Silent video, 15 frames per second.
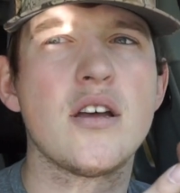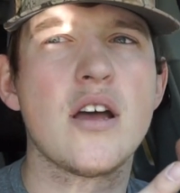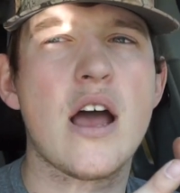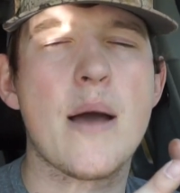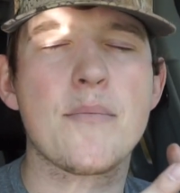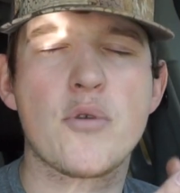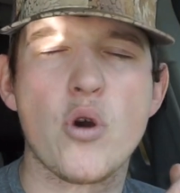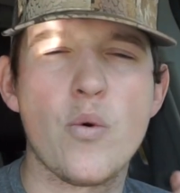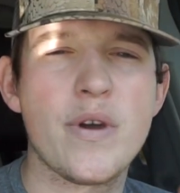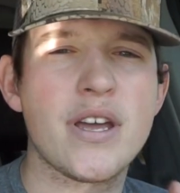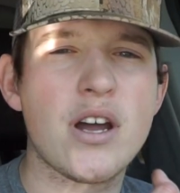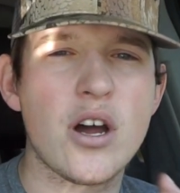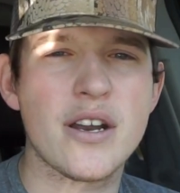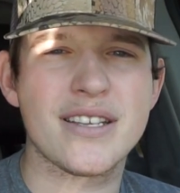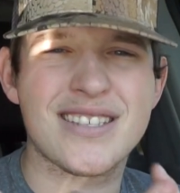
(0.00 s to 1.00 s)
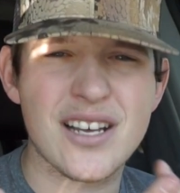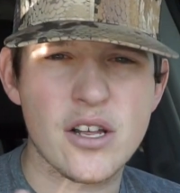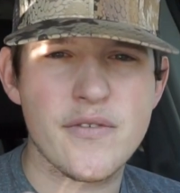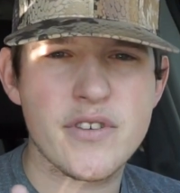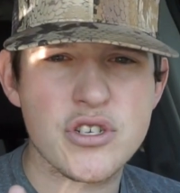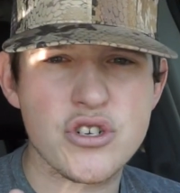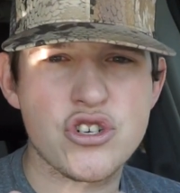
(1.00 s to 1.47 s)
I'm going on a
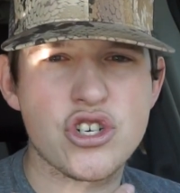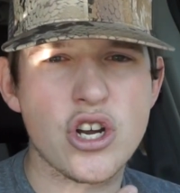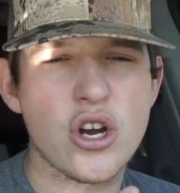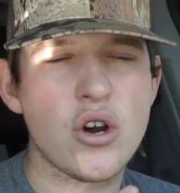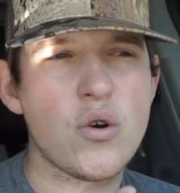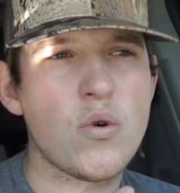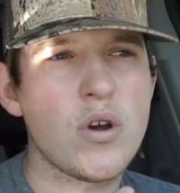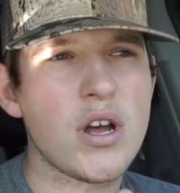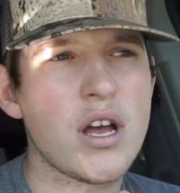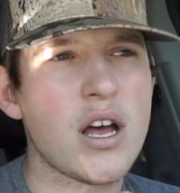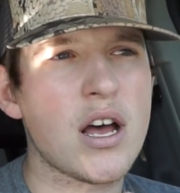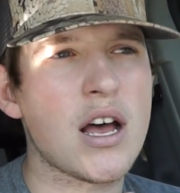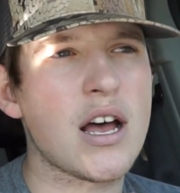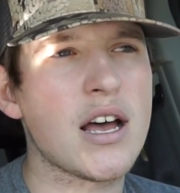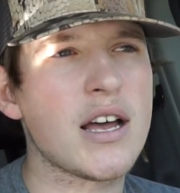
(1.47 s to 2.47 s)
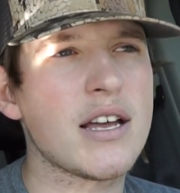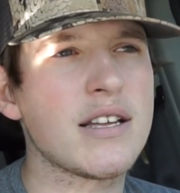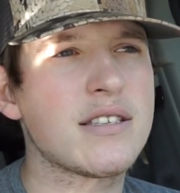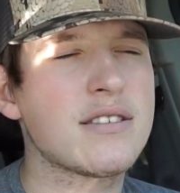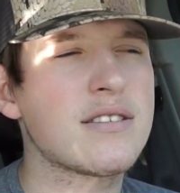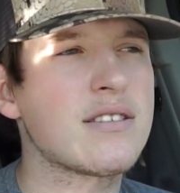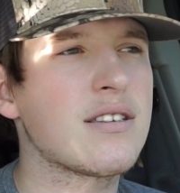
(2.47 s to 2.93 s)
television show.
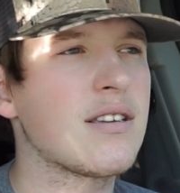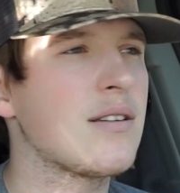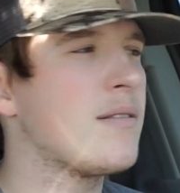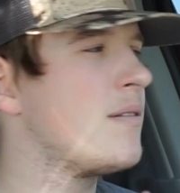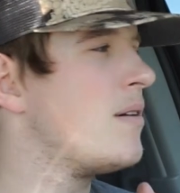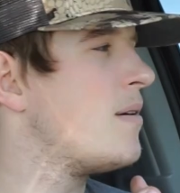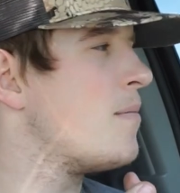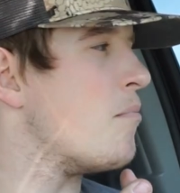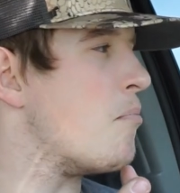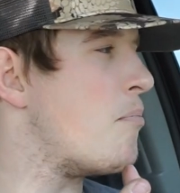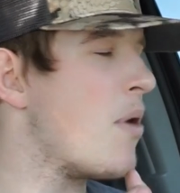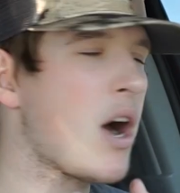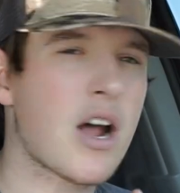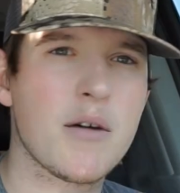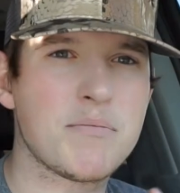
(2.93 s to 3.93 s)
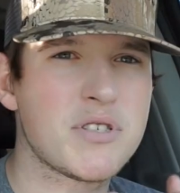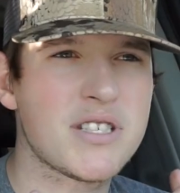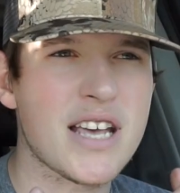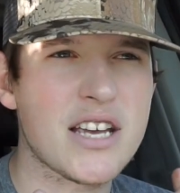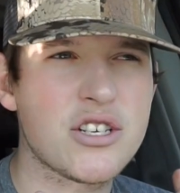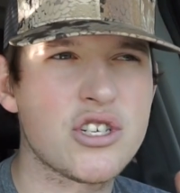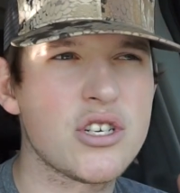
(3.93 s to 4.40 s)
It's Buck
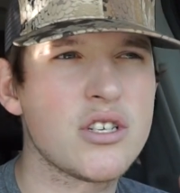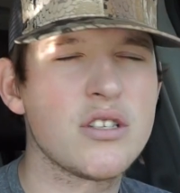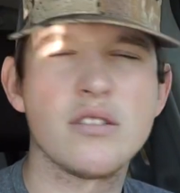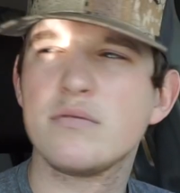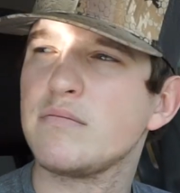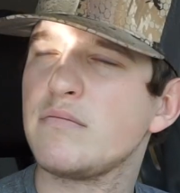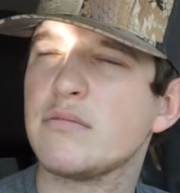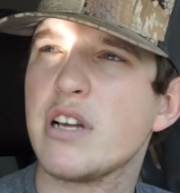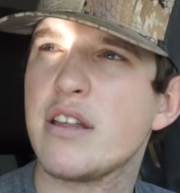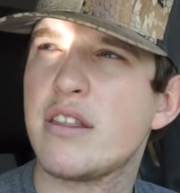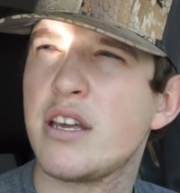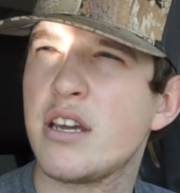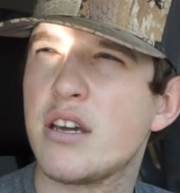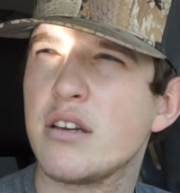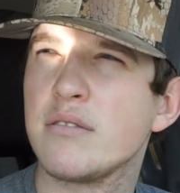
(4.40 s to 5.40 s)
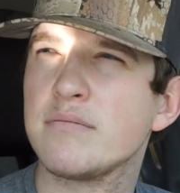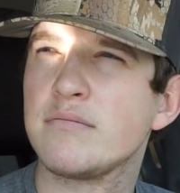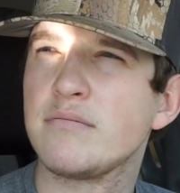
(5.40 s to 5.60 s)
Obsession, I think.